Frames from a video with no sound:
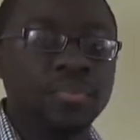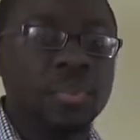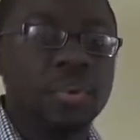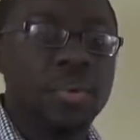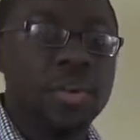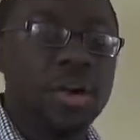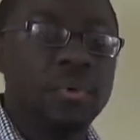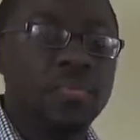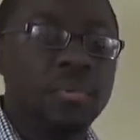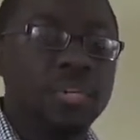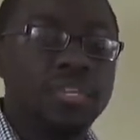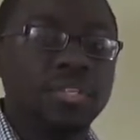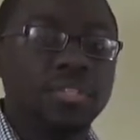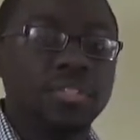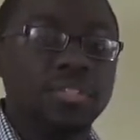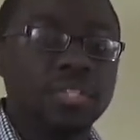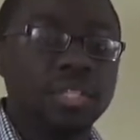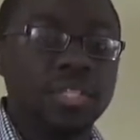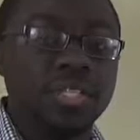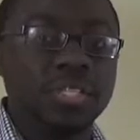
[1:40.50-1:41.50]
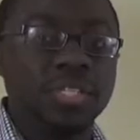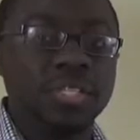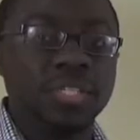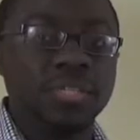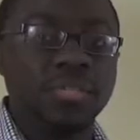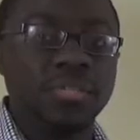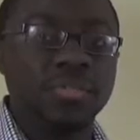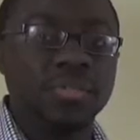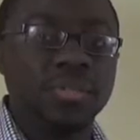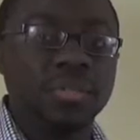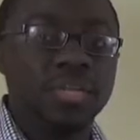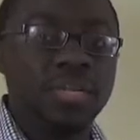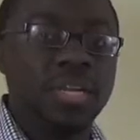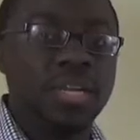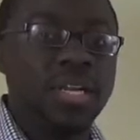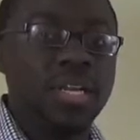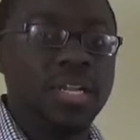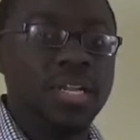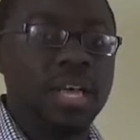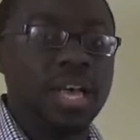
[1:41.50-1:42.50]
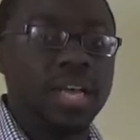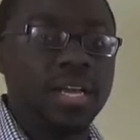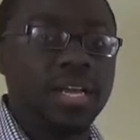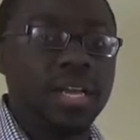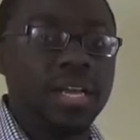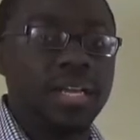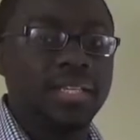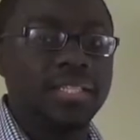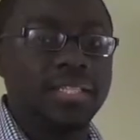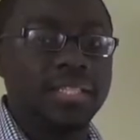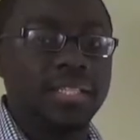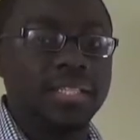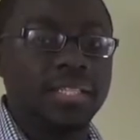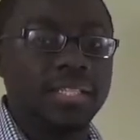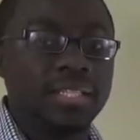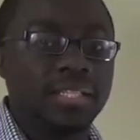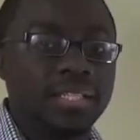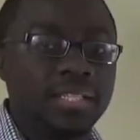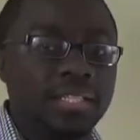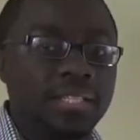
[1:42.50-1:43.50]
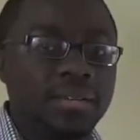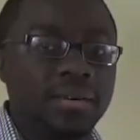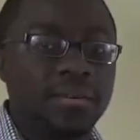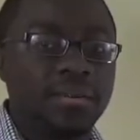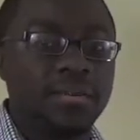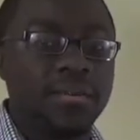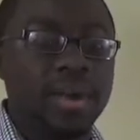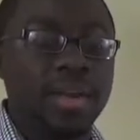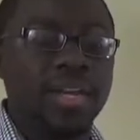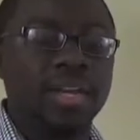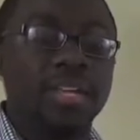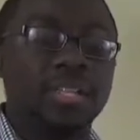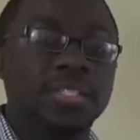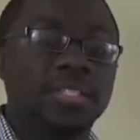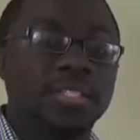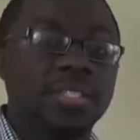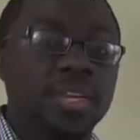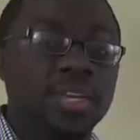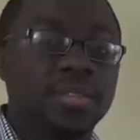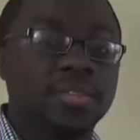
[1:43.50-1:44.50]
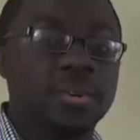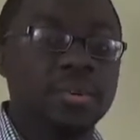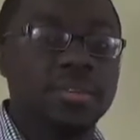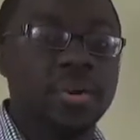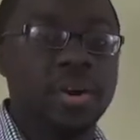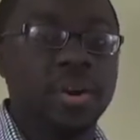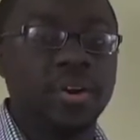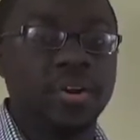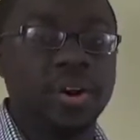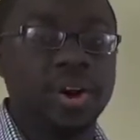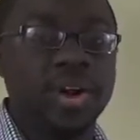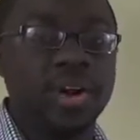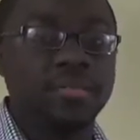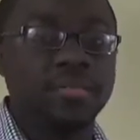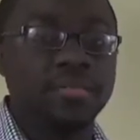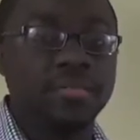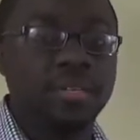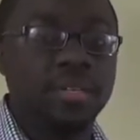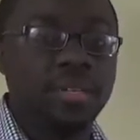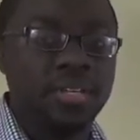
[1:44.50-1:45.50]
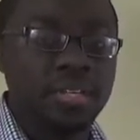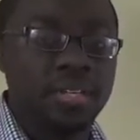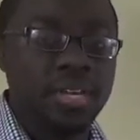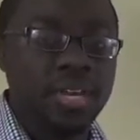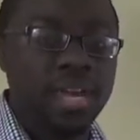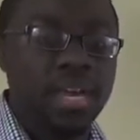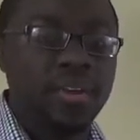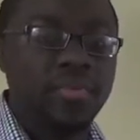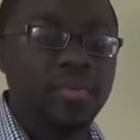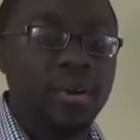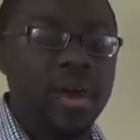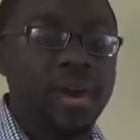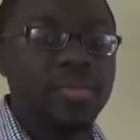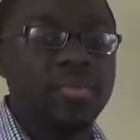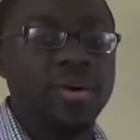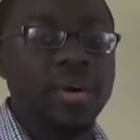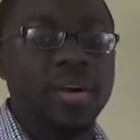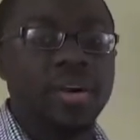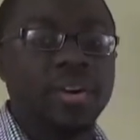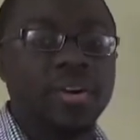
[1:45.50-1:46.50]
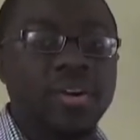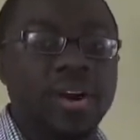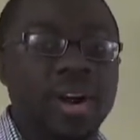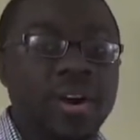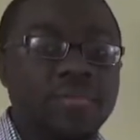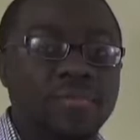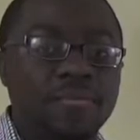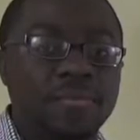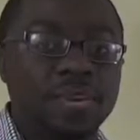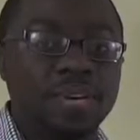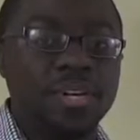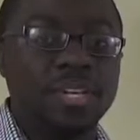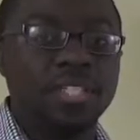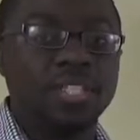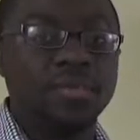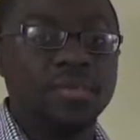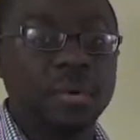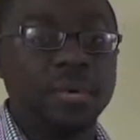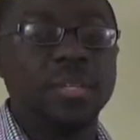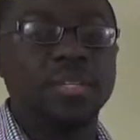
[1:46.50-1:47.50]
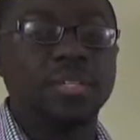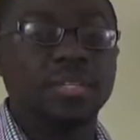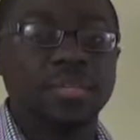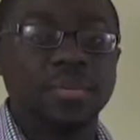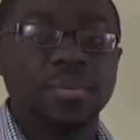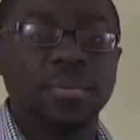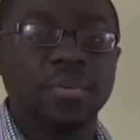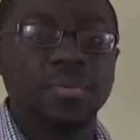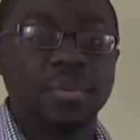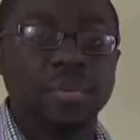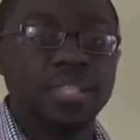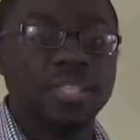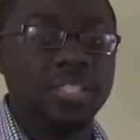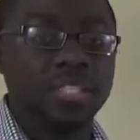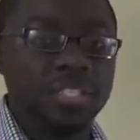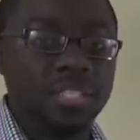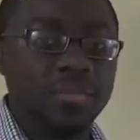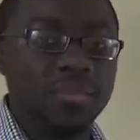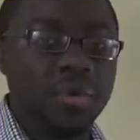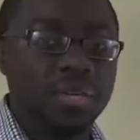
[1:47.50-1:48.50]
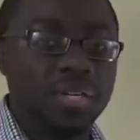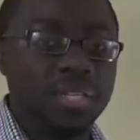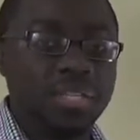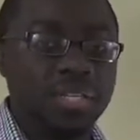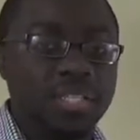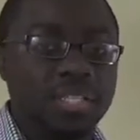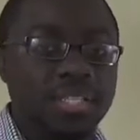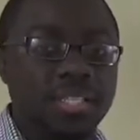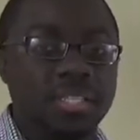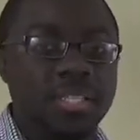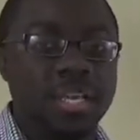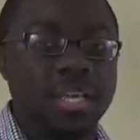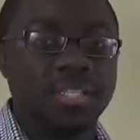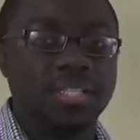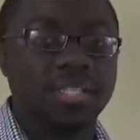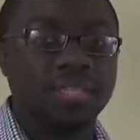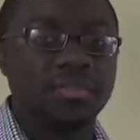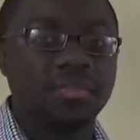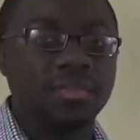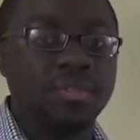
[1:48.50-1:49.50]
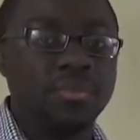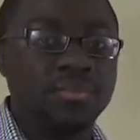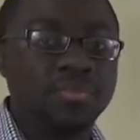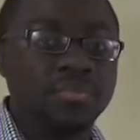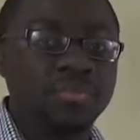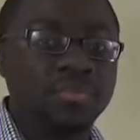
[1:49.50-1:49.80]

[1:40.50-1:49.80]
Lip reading: Now what you should do in that case is make an introductory paragraph and write a paragraph for each one of the 3 reasons you want to attend that school.